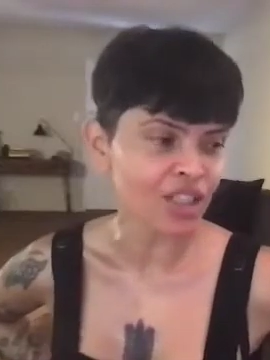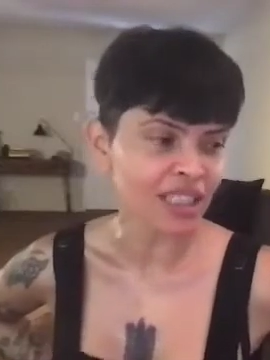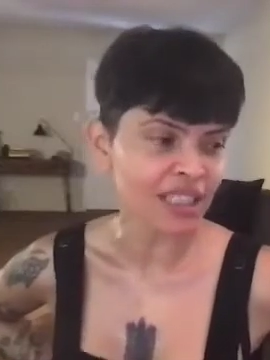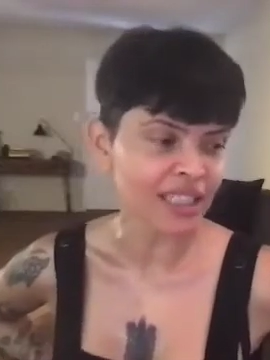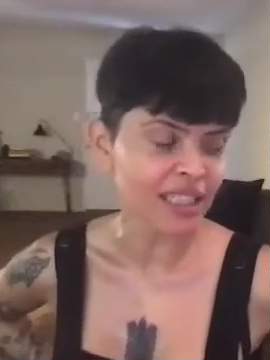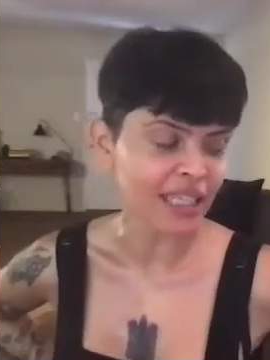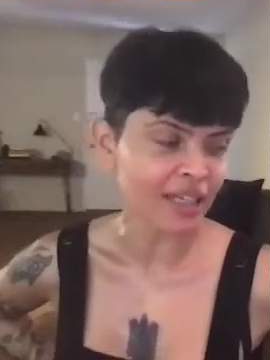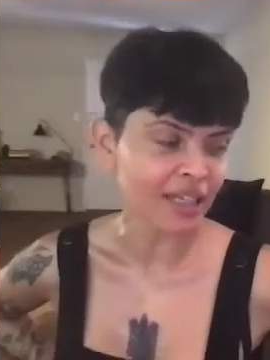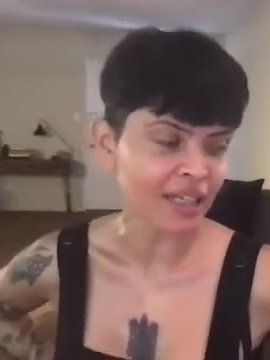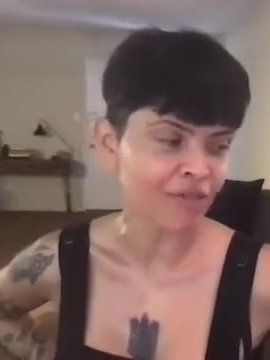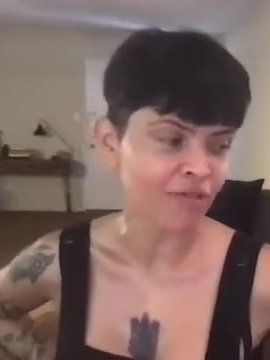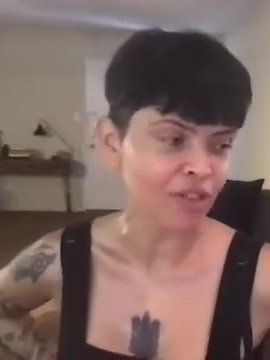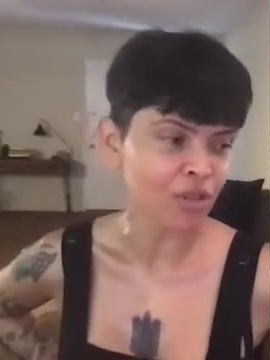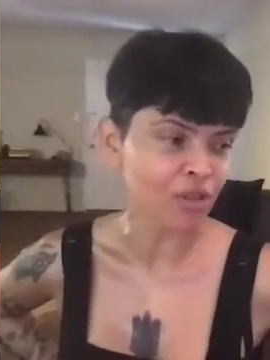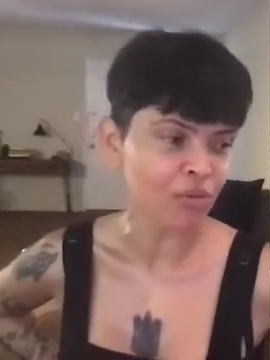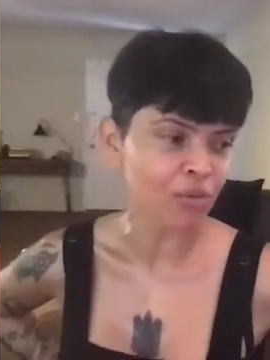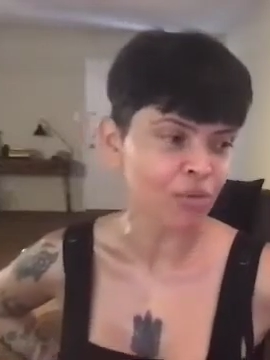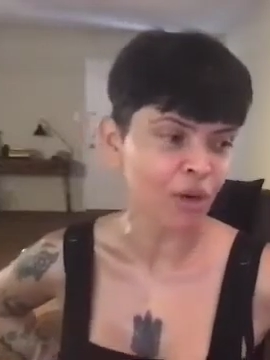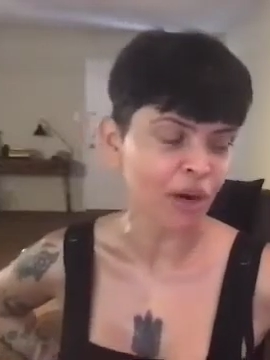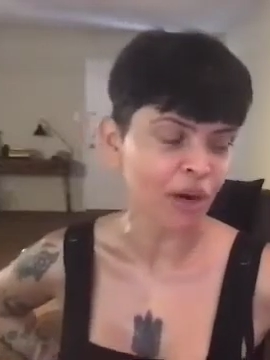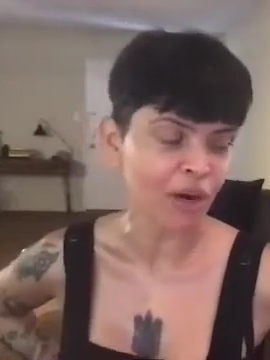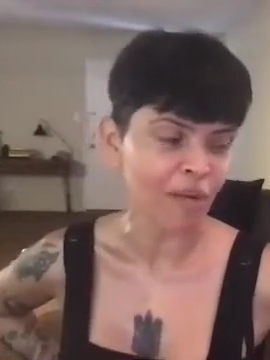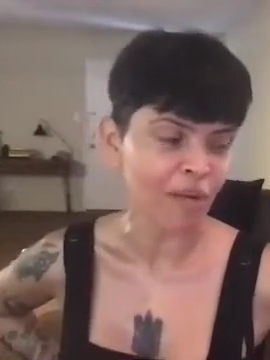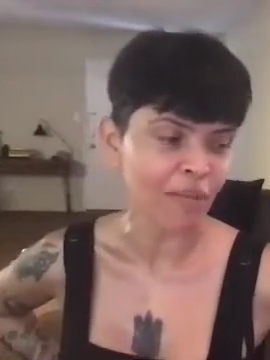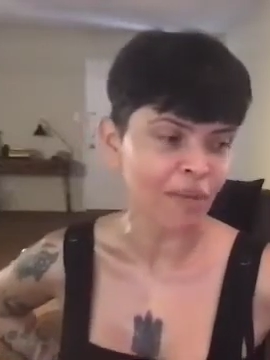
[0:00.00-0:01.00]
in like
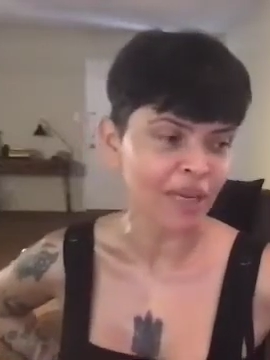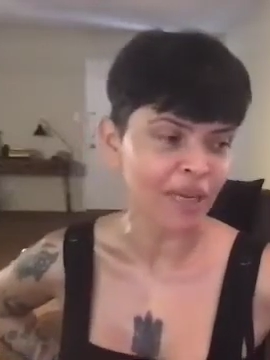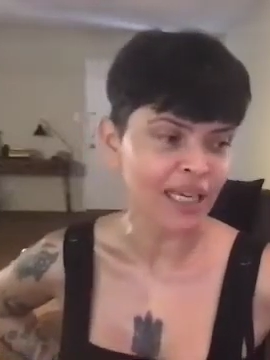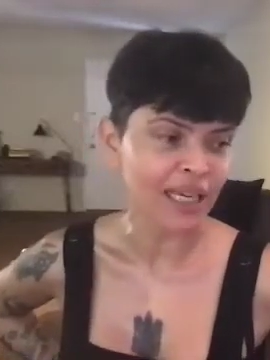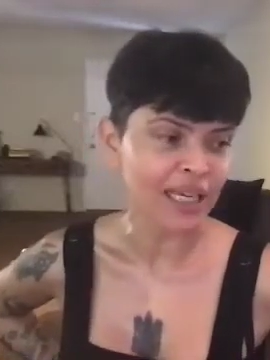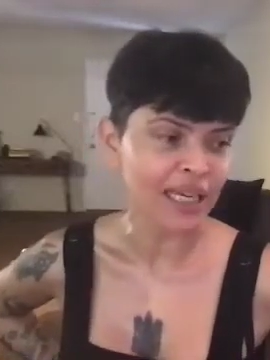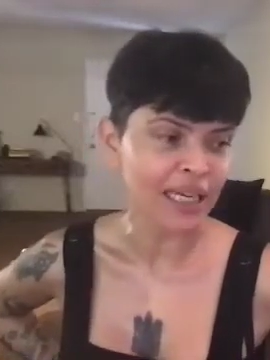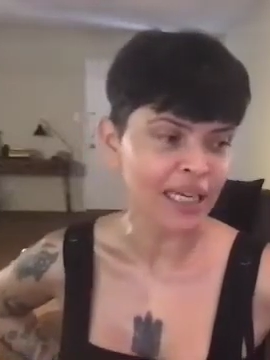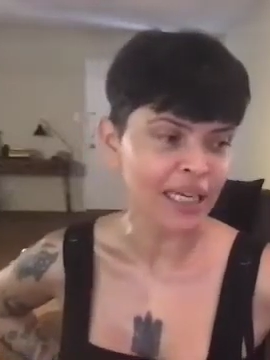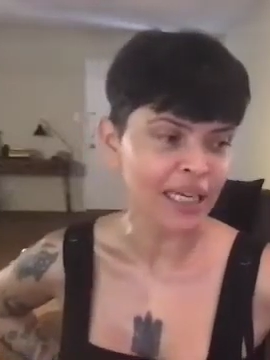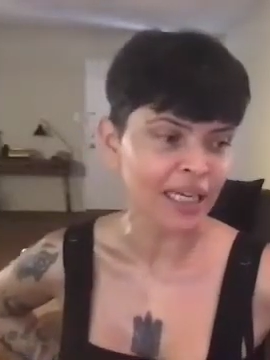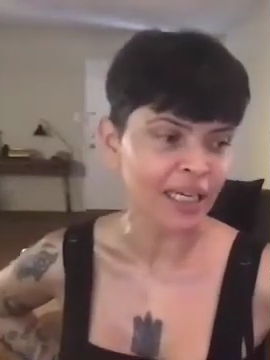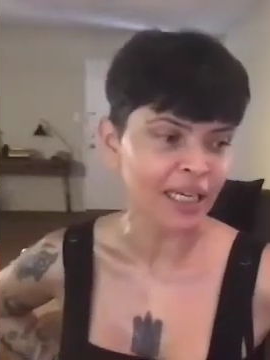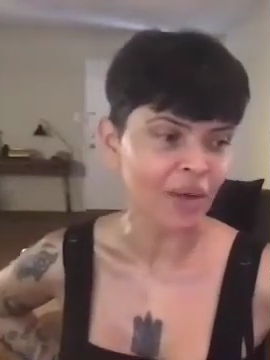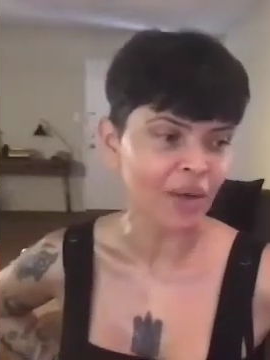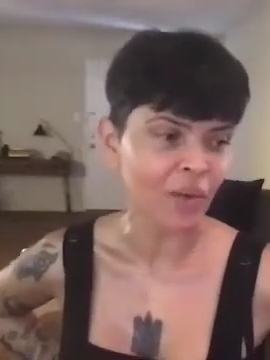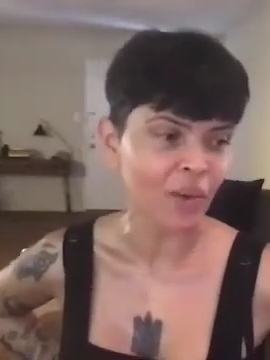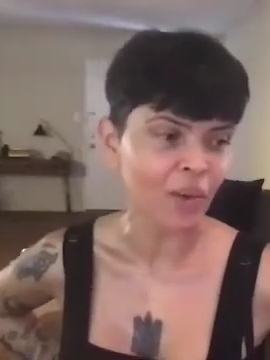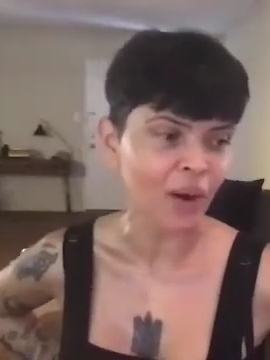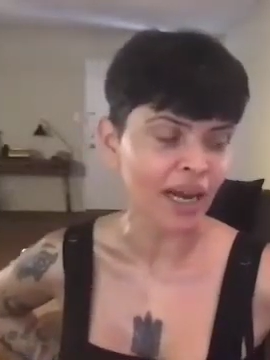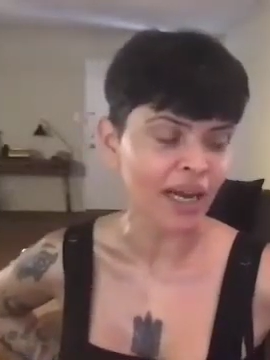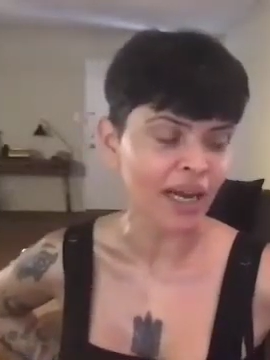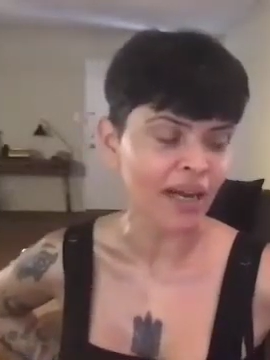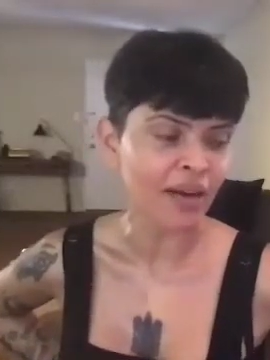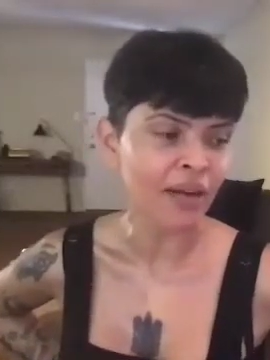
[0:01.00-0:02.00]
visual art making in a
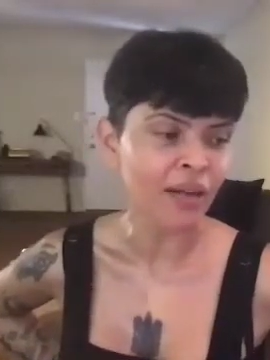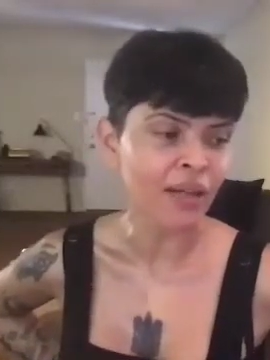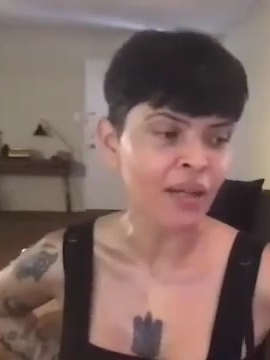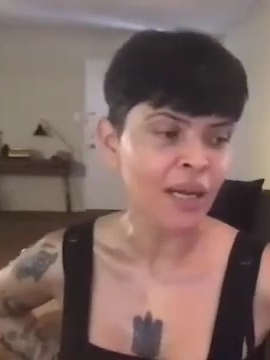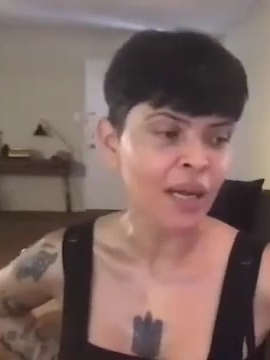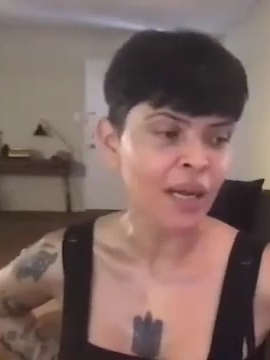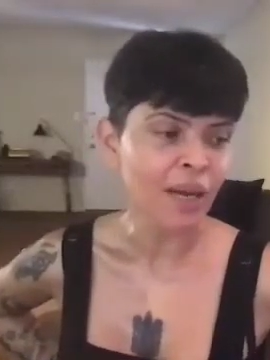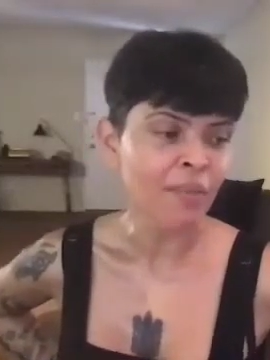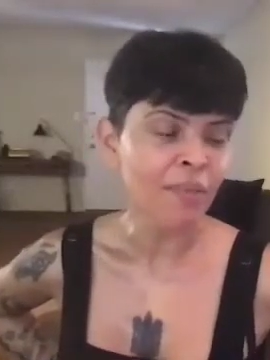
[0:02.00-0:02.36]
while.